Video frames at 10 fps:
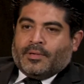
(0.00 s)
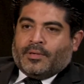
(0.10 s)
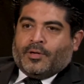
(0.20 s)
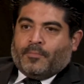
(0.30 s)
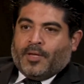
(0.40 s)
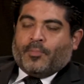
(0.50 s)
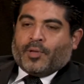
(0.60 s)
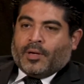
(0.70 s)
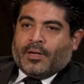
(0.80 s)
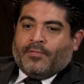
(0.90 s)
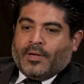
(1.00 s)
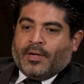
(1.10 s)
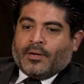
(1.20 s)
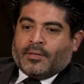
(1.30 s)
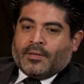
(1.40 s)
good people that are living
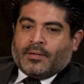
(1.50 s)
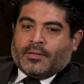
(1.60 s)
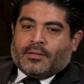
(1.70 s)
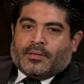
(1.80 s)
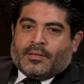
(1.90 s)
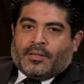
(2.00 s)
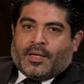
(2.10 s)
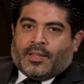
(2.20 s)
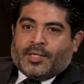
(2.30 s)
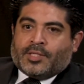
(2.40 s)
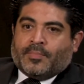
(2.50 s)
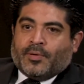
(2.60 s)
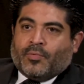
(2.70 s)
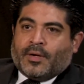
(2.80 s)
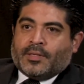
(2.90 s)
here that they just simply
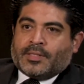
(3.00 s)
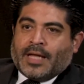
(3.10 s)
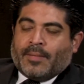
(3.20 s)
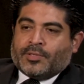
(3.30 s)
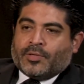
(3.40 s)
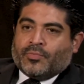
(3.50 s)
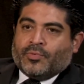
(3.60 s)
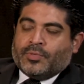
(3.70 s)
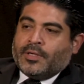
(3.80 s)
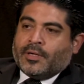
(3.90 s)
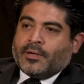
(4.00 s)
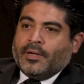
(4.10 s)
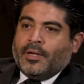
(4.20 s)
want to establish their roots here.